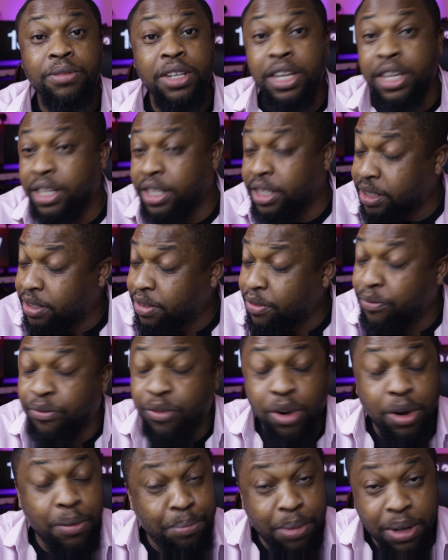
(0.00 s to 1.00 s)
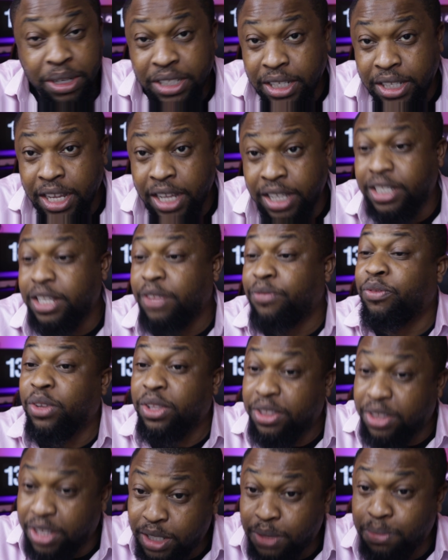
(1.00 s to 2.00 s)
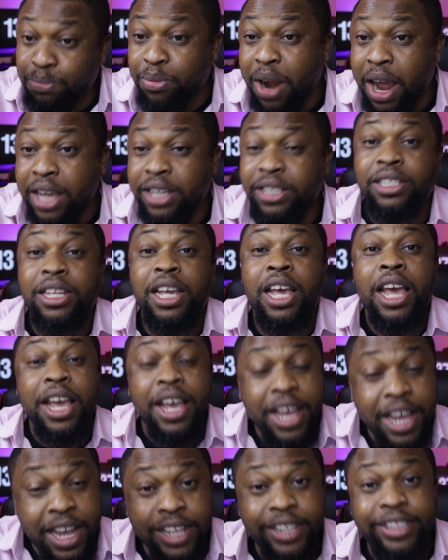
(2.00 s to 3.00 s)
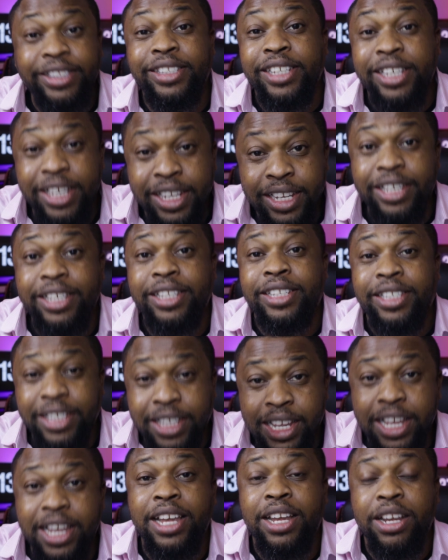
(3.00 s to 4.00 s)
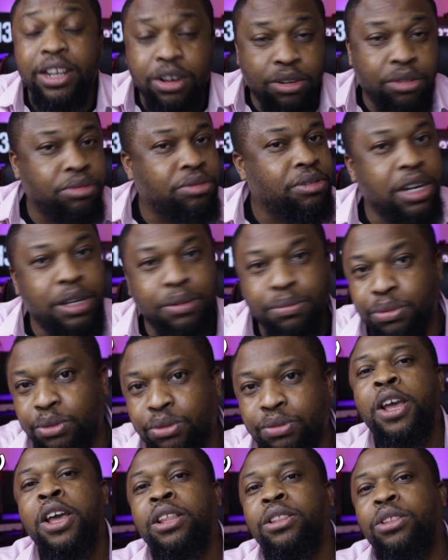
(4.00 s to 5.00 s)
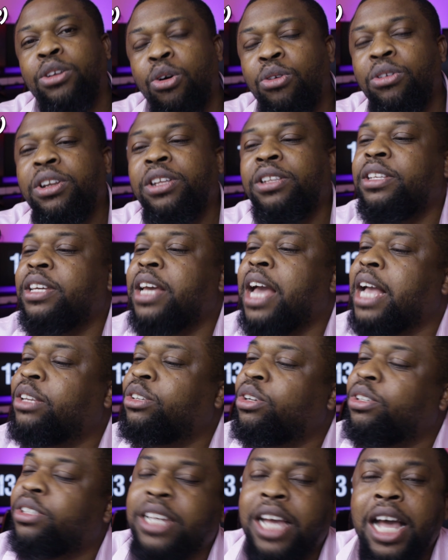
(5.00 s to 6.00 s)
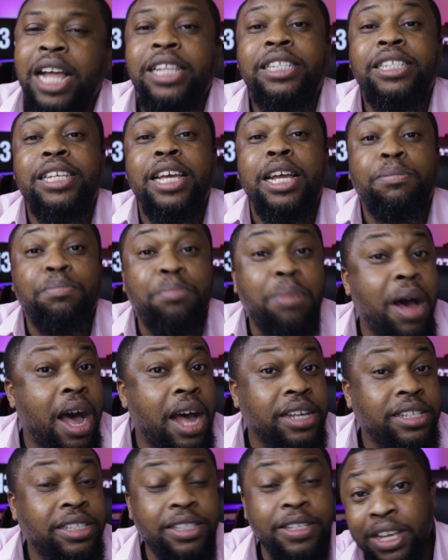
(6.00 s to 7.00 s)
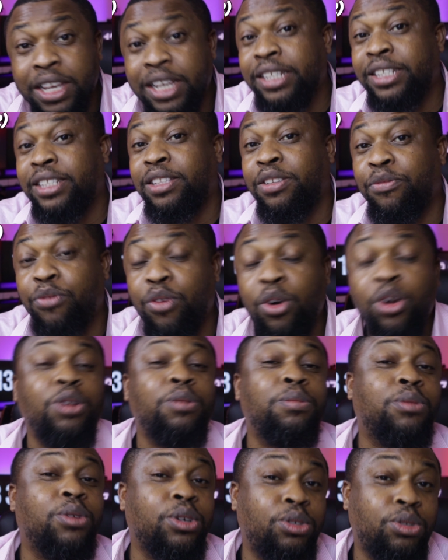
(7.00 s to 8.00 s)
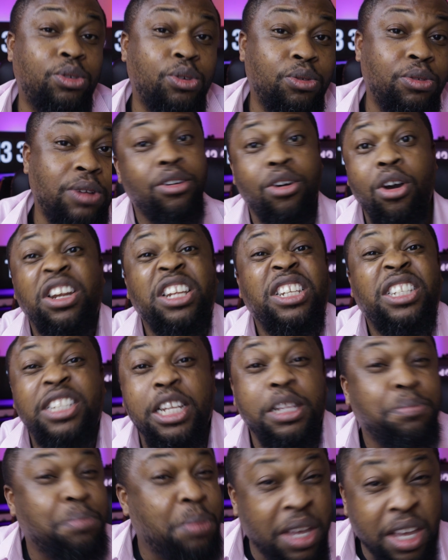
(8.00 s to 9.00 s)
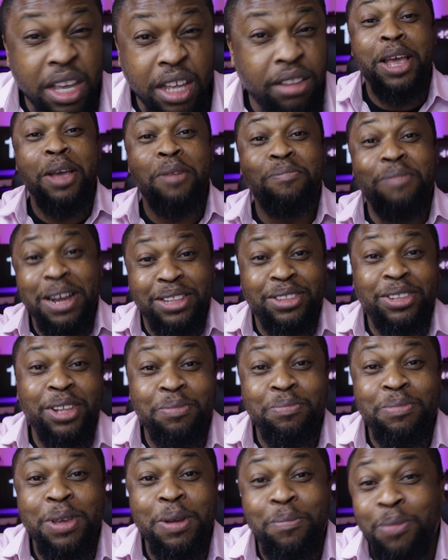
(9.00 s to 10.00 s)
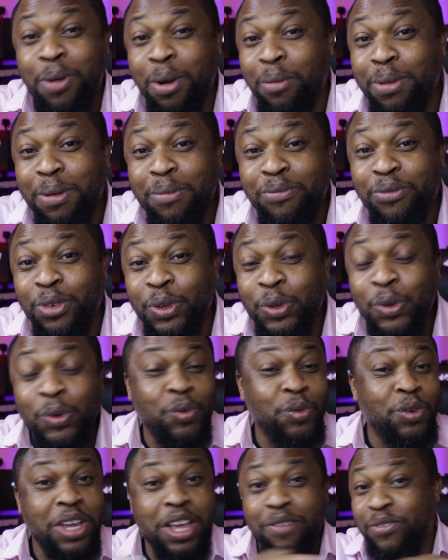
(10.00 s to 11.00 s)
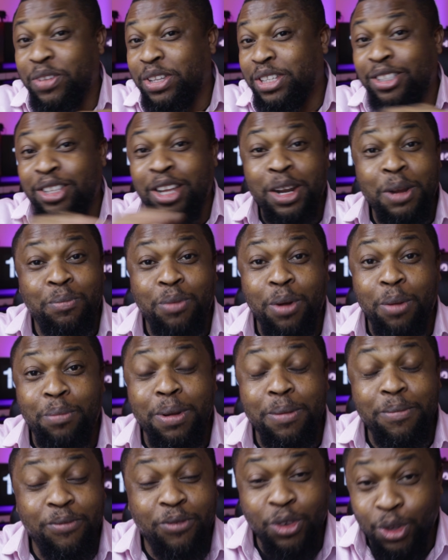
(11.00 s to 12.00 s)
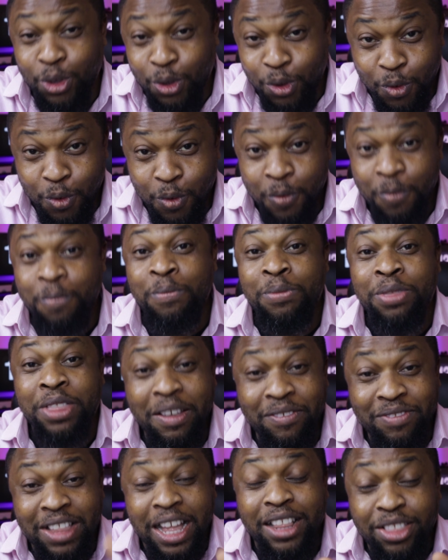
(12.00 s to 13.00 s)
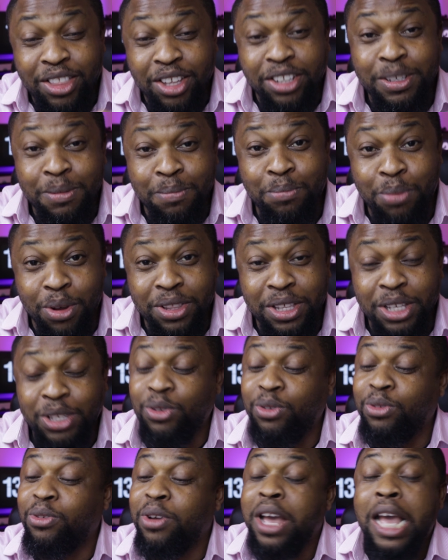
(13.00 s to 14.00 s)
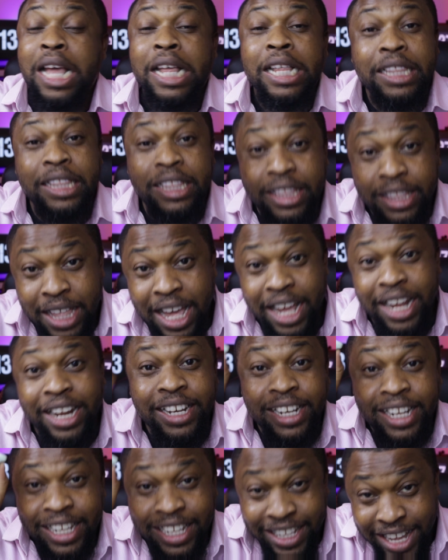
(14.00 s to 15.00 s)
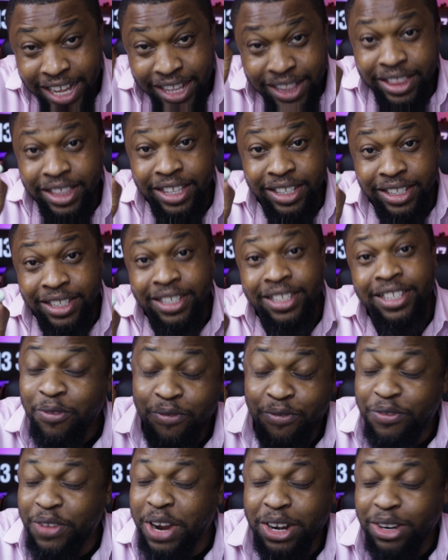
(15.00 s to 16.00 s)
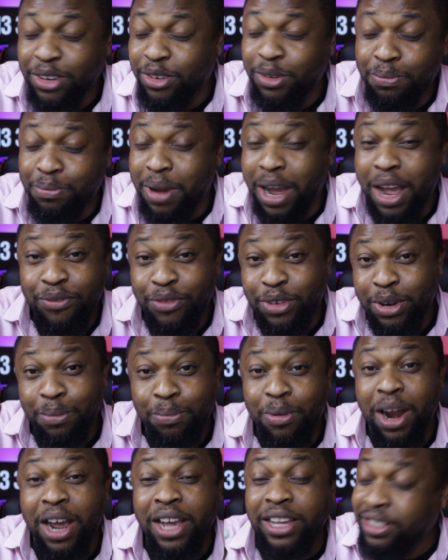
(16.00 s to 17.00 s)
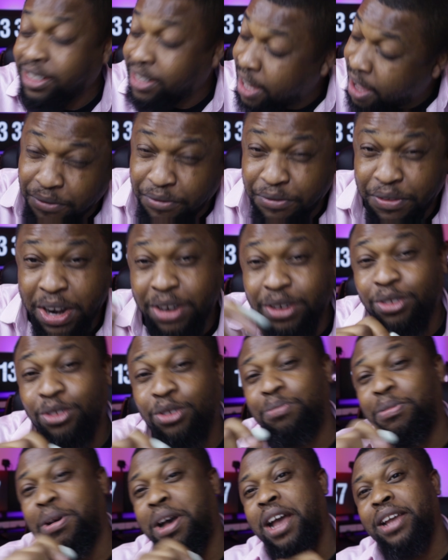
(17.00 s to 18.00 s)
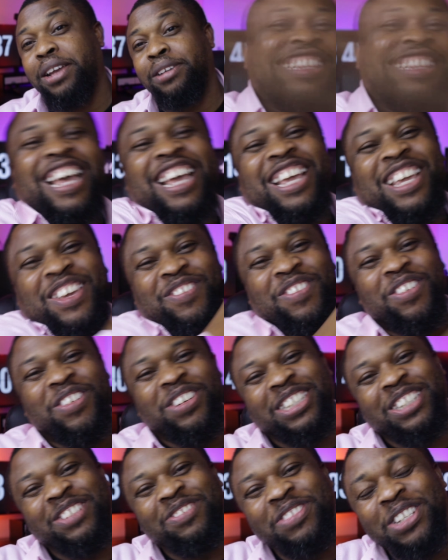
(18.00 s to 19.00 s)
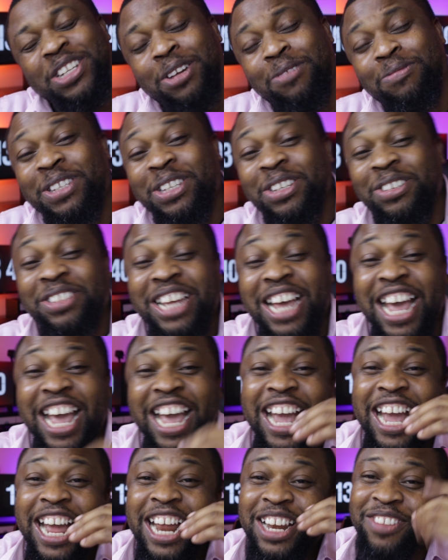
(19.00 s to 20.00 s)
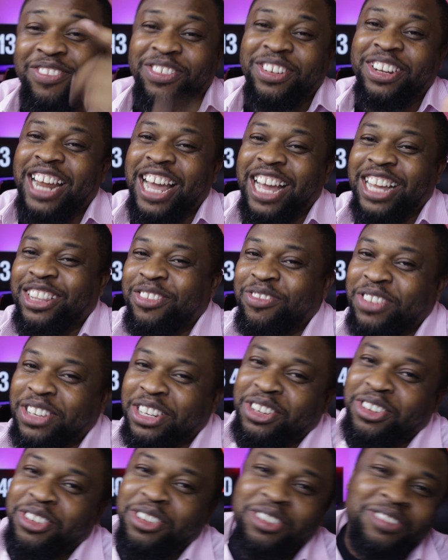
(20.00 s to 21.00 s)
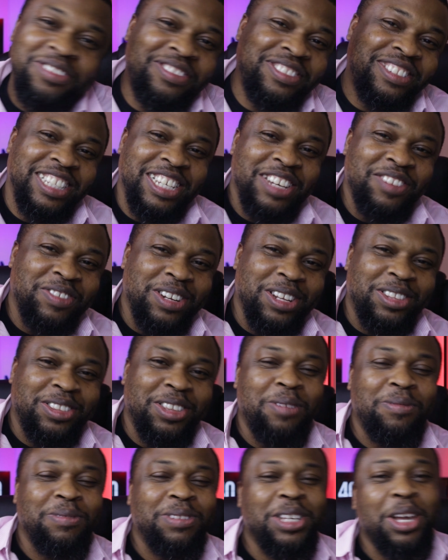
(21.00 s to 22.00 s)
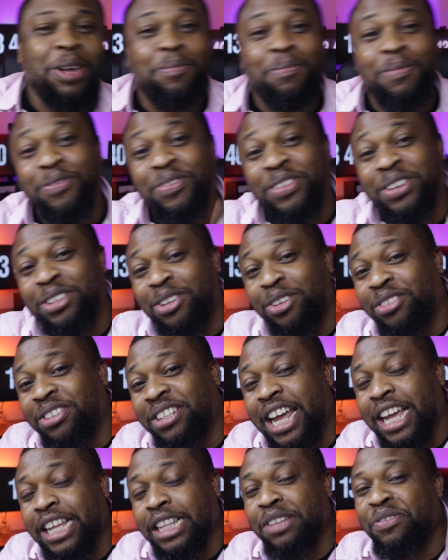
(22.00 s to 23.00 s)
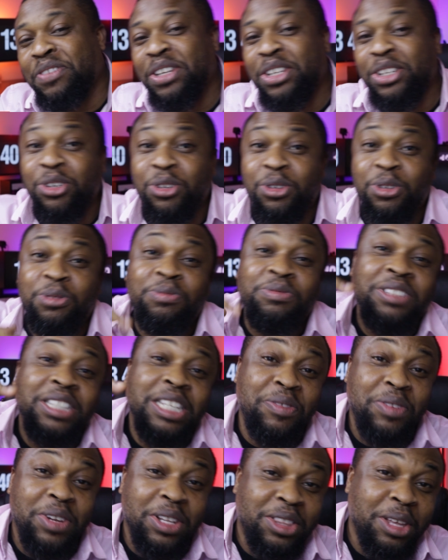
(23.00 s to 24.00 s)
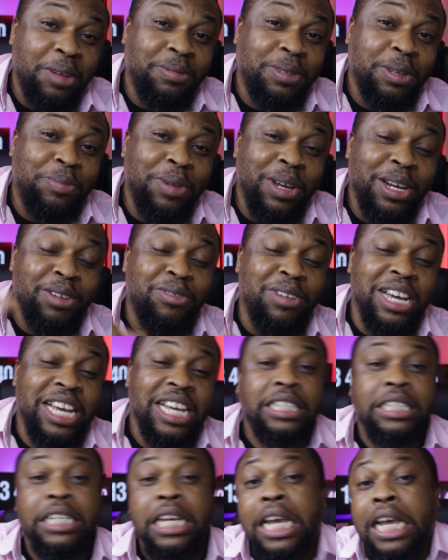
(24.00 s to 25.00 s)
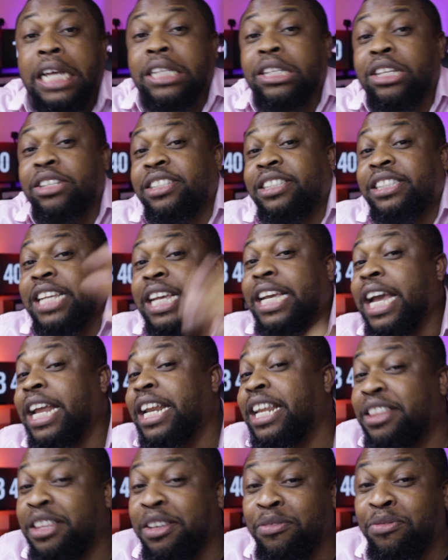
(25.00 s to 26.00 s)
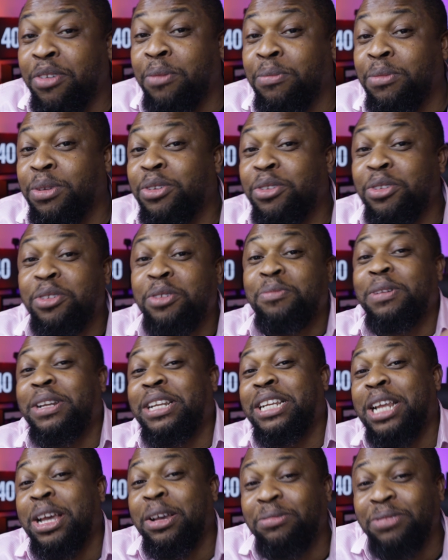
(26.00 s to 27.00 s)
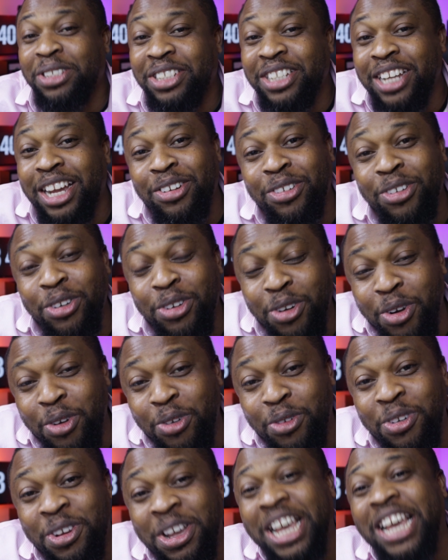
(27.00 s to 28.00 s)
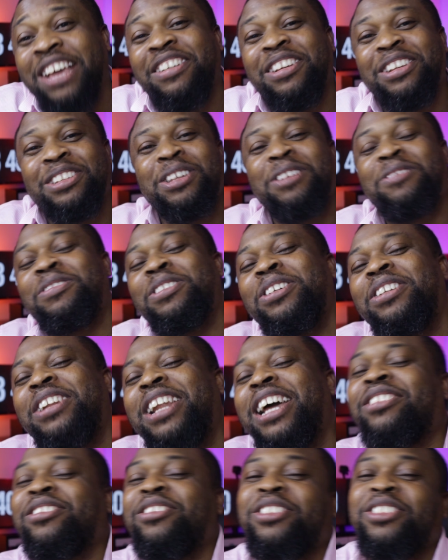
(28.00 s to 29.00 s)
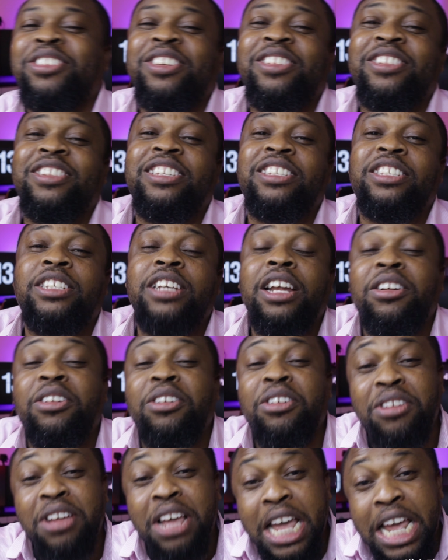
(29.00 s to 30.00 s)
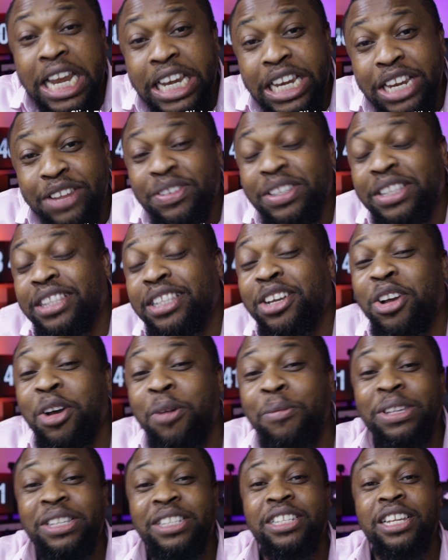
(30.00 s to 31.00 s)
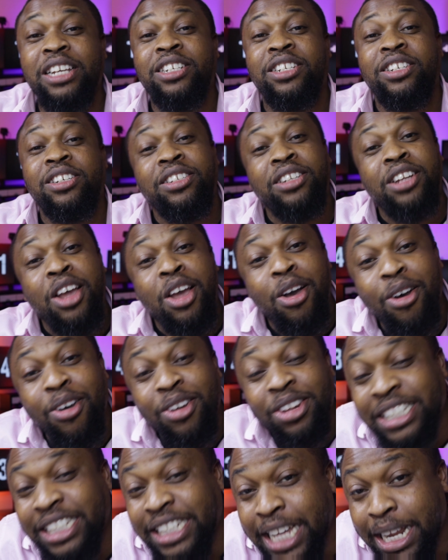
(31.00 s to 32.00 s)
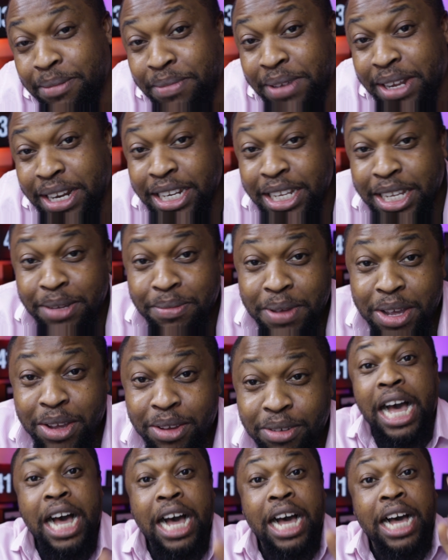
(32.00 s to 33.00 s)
It is, for a budget headset for this price, it is incredible. The only thing I just can't get past is the volume control. Call it nitpicking. Might not be a problem for you. If it's not a problem for you, if that doesn't bother you, then get this. Very good buy for the price. Very good buy. Thank you for watching the video up till the end. If you like the video, give it a thumbs up. If you don't like the video, give it a thumbs up anyways. Doesn't take anything from you, but it helps the channel grow. If there's something you'd like to see on this channel, leave it in the comment section or send me an email.